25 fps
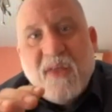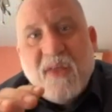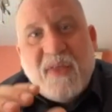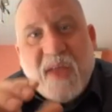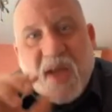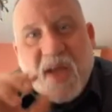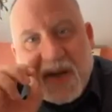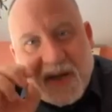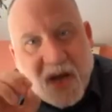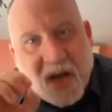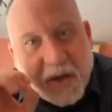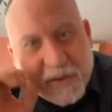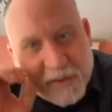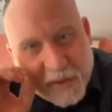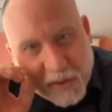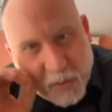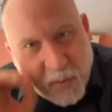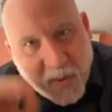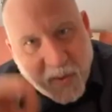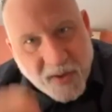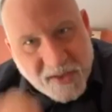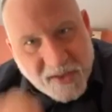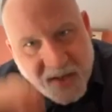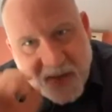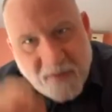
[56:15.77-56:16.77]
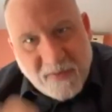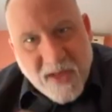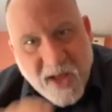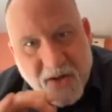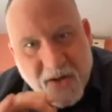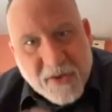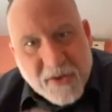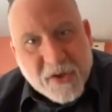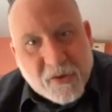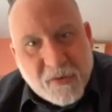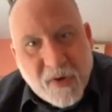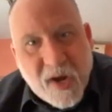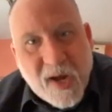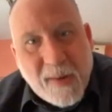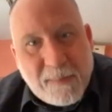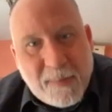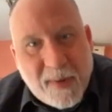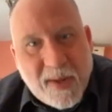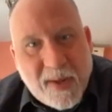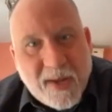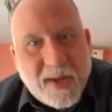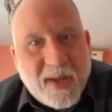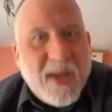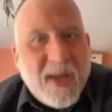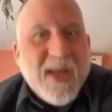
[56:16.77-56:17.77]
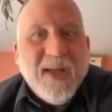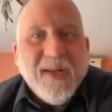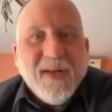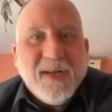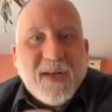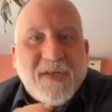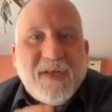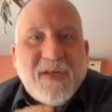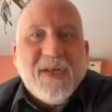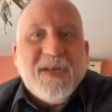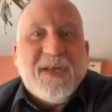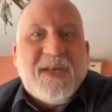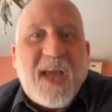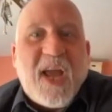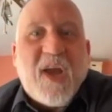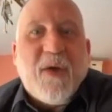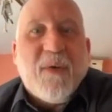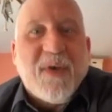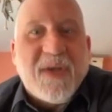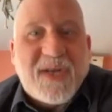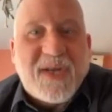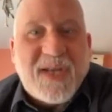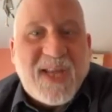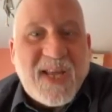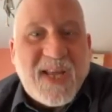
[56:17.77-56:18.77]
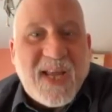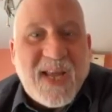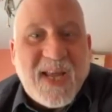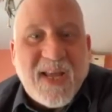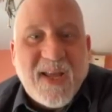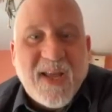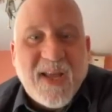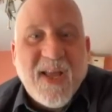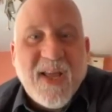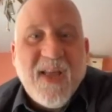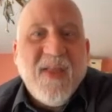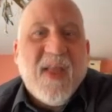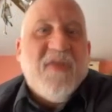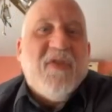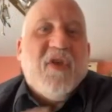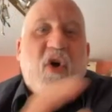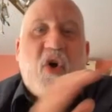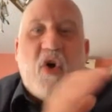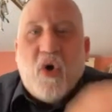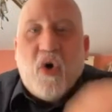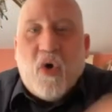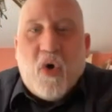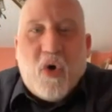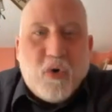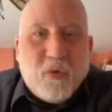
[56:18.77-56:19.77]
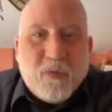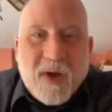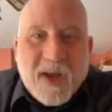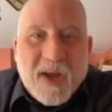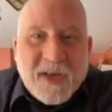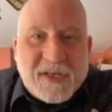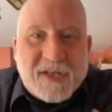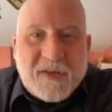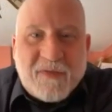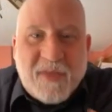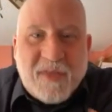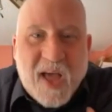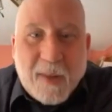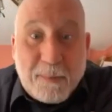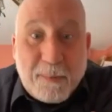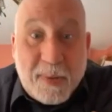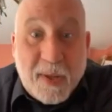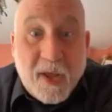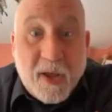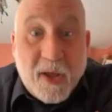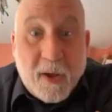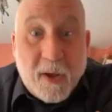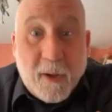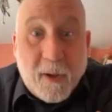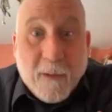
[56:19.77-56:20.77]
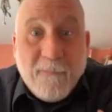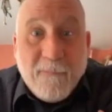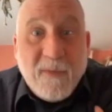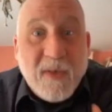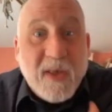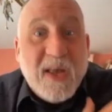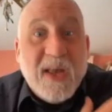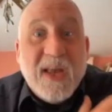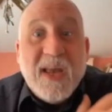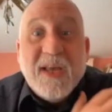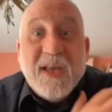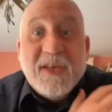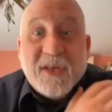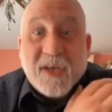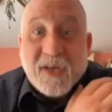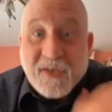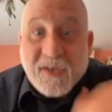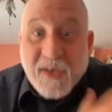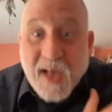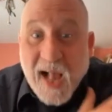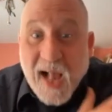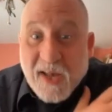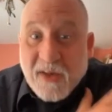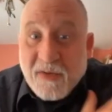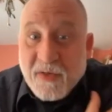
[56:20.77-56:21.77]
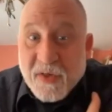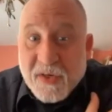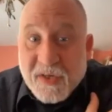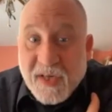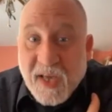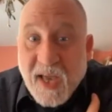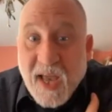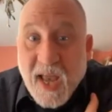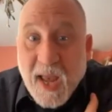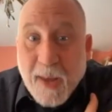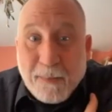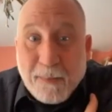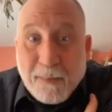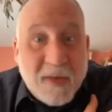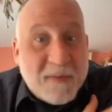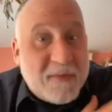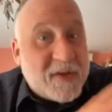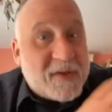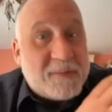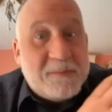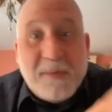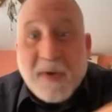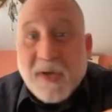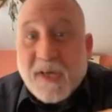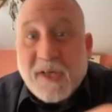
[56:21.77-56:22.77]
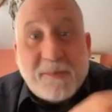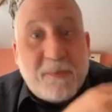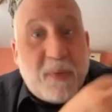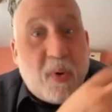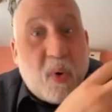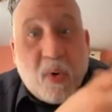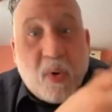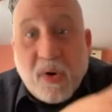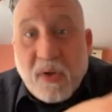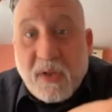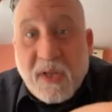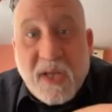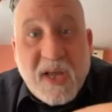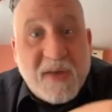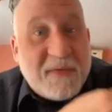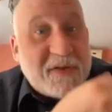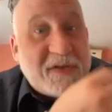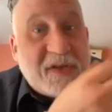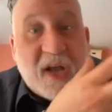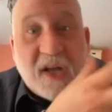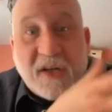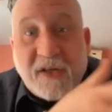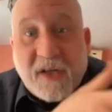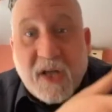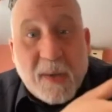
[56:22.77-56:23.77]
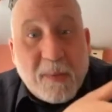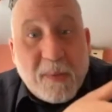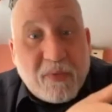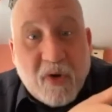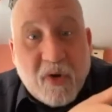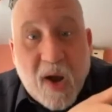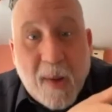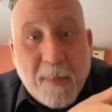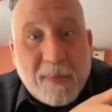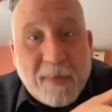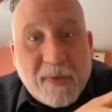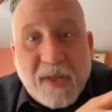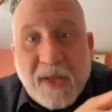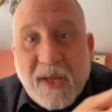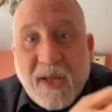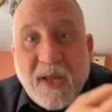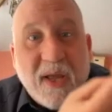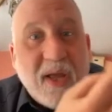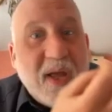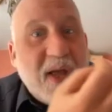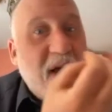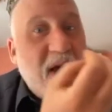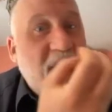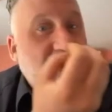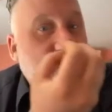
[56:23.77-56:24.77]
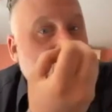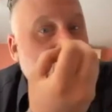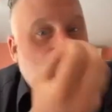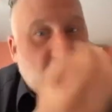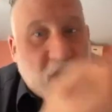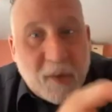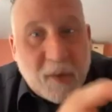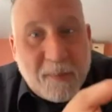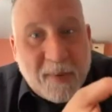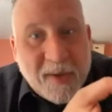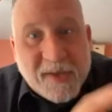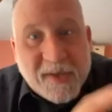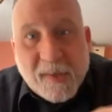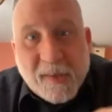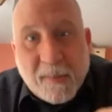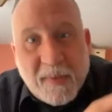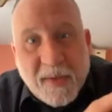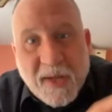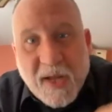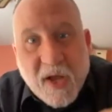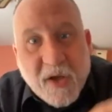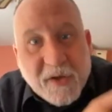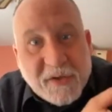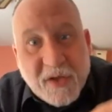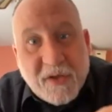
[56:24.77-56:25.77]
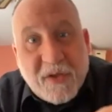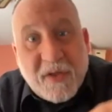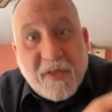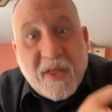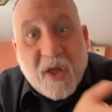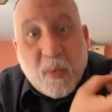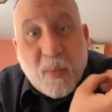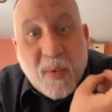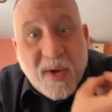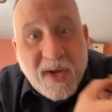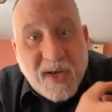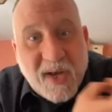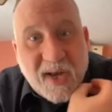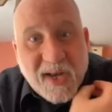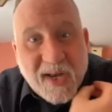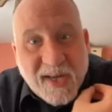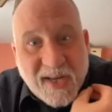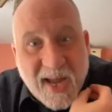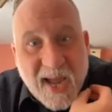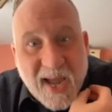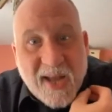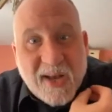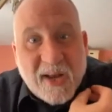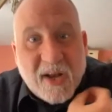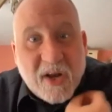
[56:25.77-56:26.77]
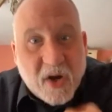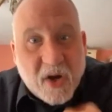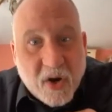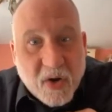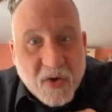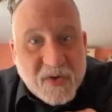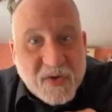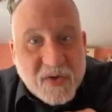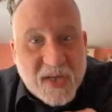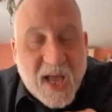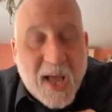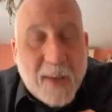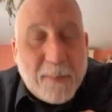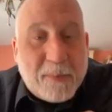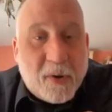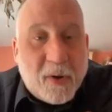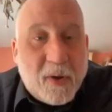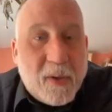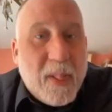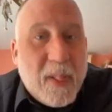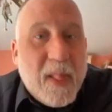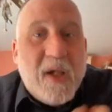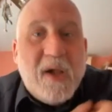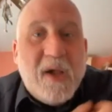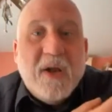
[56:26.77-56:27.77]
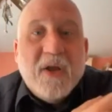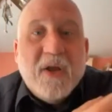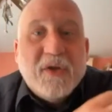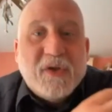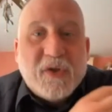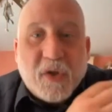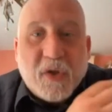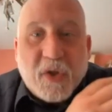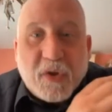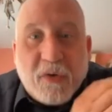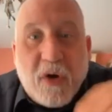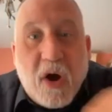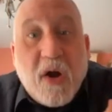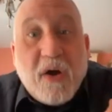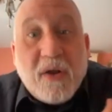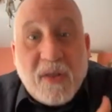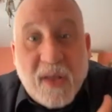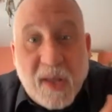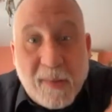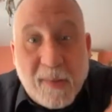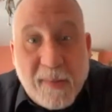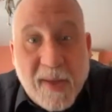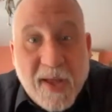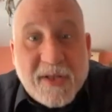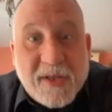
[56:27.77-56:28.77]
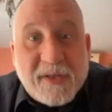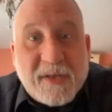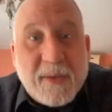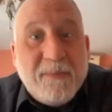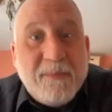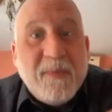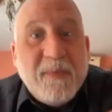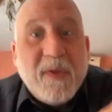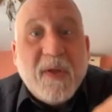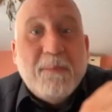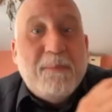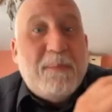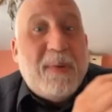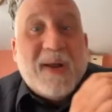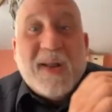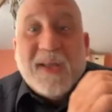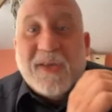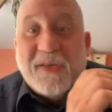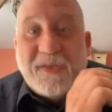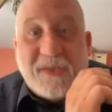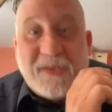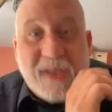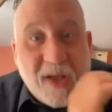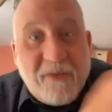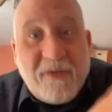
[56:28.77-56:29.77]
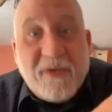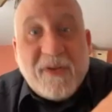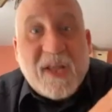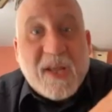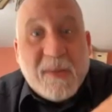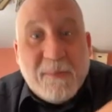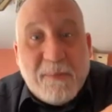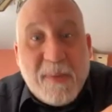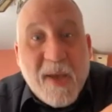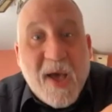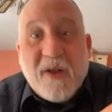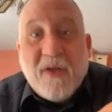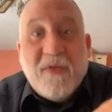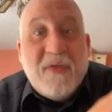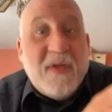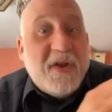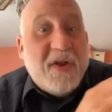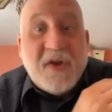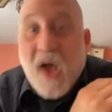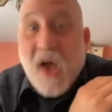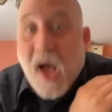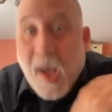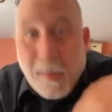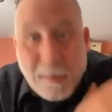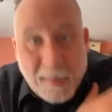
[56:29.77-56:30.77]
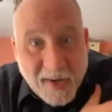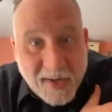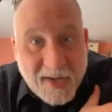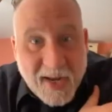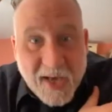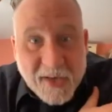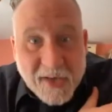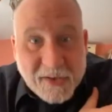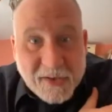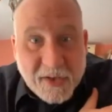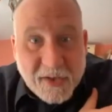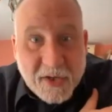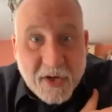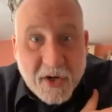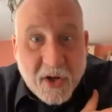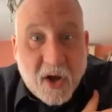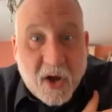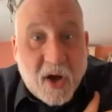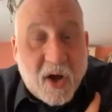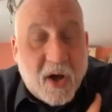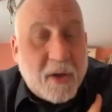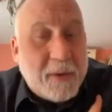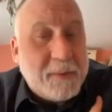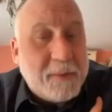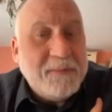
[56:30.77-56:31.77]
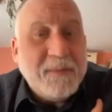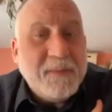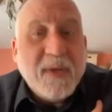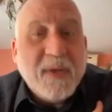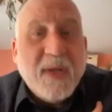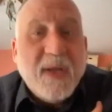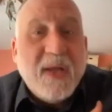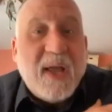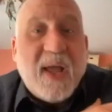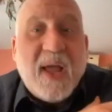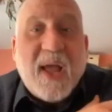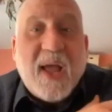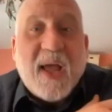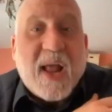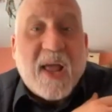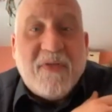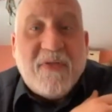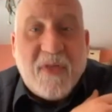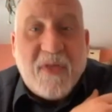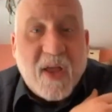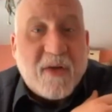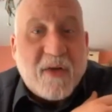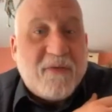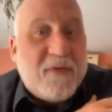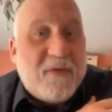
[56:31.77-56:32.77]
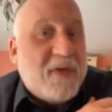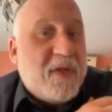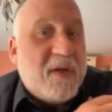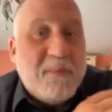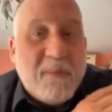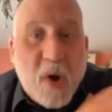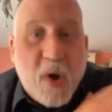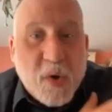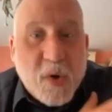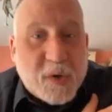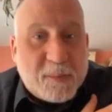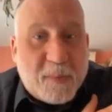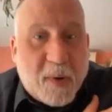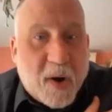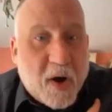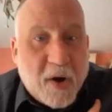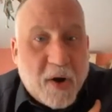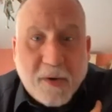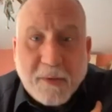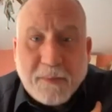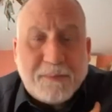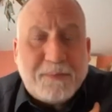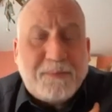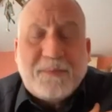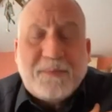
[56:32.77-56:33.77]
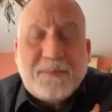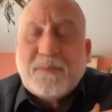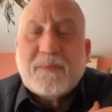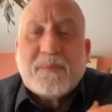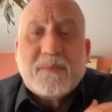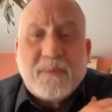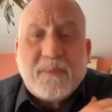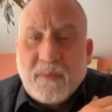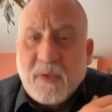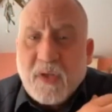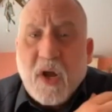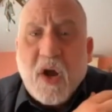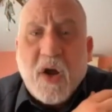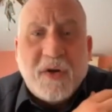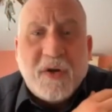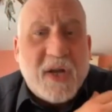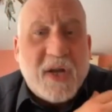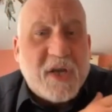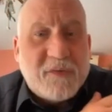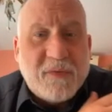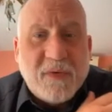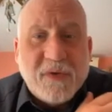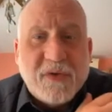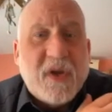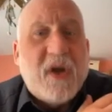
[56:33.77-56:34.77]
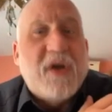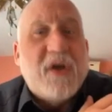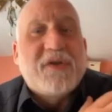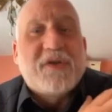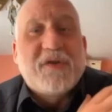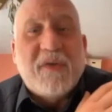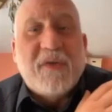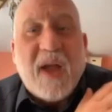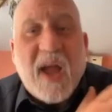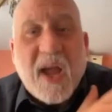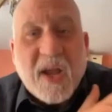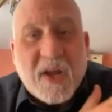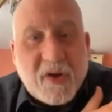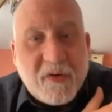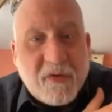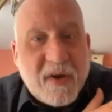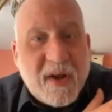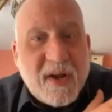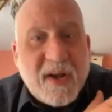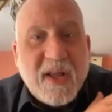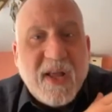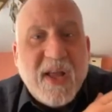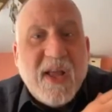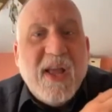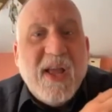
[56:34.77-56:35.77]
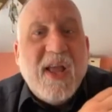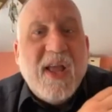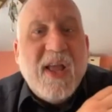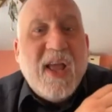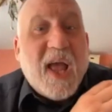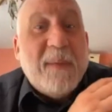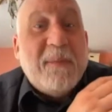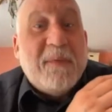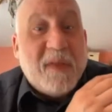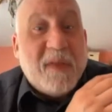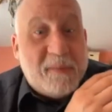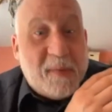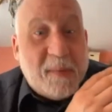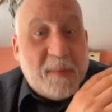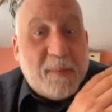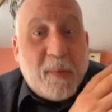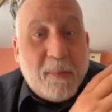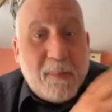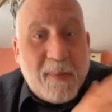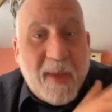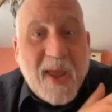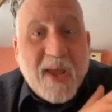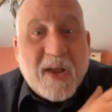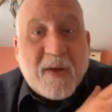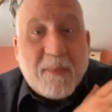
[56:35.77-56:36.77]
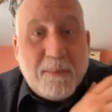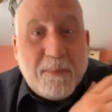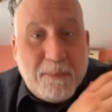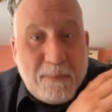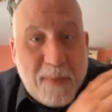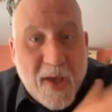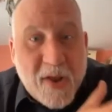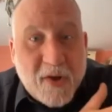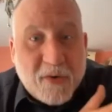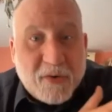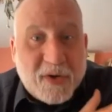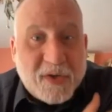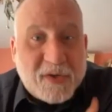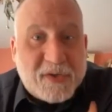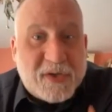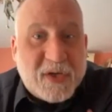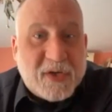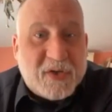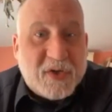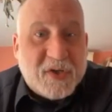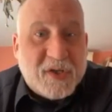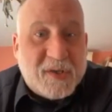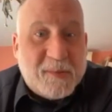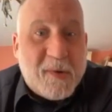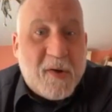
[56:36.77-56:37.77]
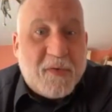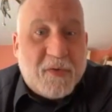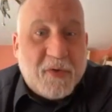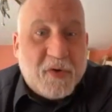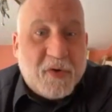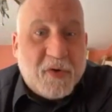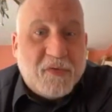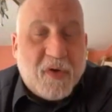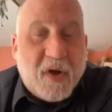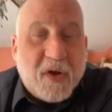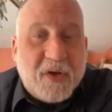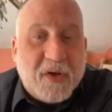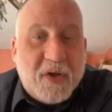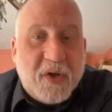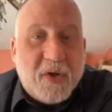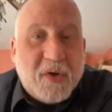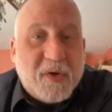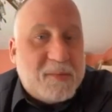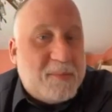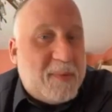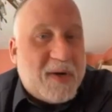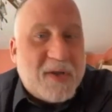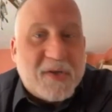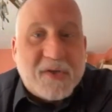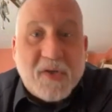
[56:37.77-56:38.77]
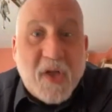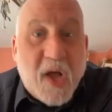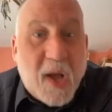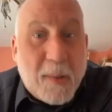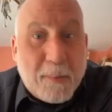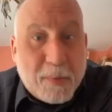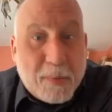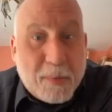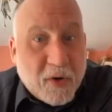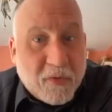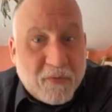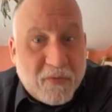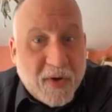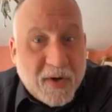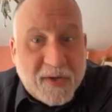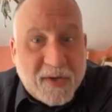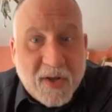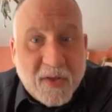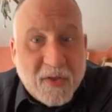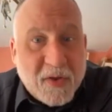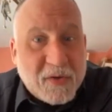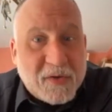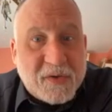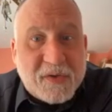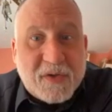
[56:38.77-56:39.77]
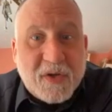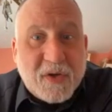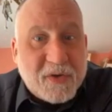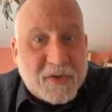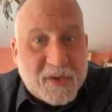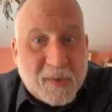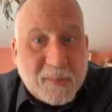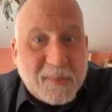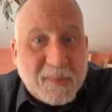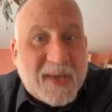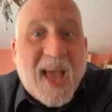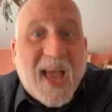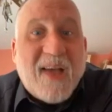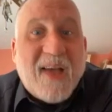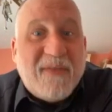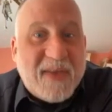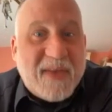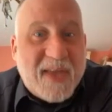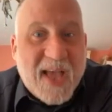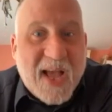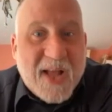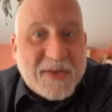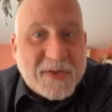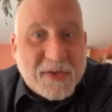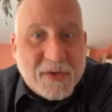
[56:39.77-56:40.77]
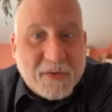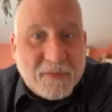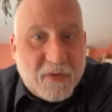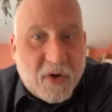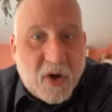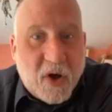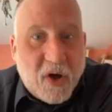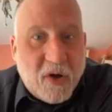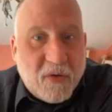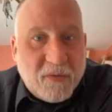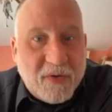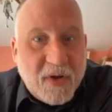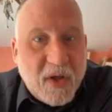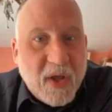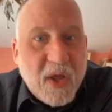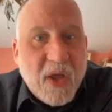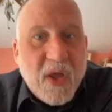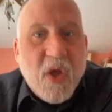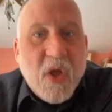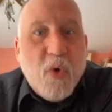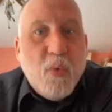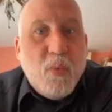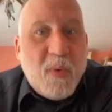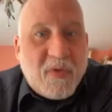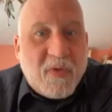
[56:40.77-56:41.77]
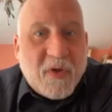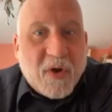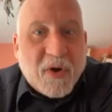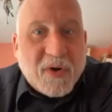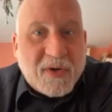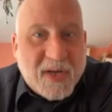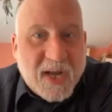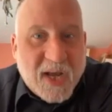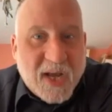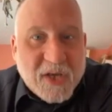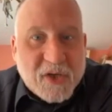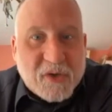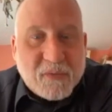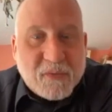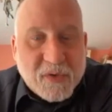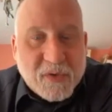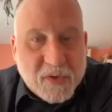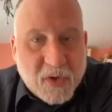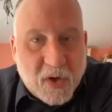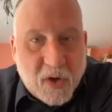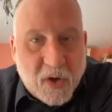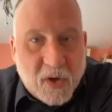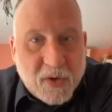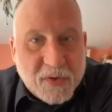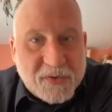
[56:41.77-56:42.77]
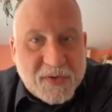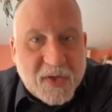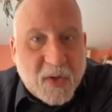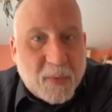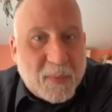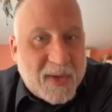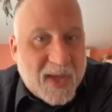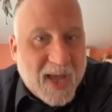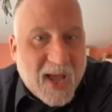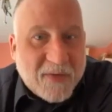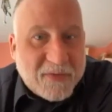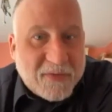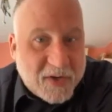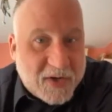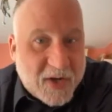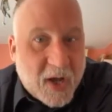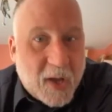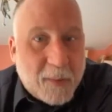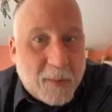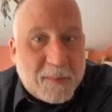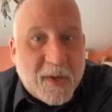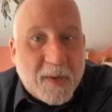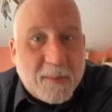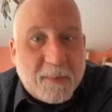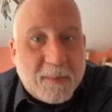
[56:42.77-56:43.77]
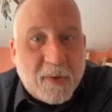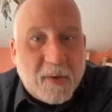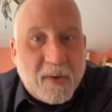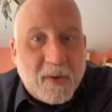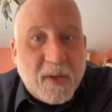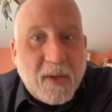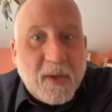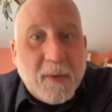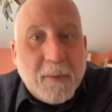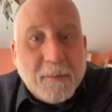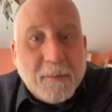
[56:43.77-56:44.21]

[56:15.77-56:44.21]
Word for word: That tells us what's in that scraping. Doesn't guarantee that the whole rest of that pill is exactly the same. If it's mixed poorly, if it's not done properly, there could be something else in there that we didn't get in our sample. So there are limits, but it's definitely better than not being tested at all. And I think for the most part, our test results are accurate and let people make better decisions about their drug use, but it's not perfect. And there's still some caveats involved with our test results that we have to tell people.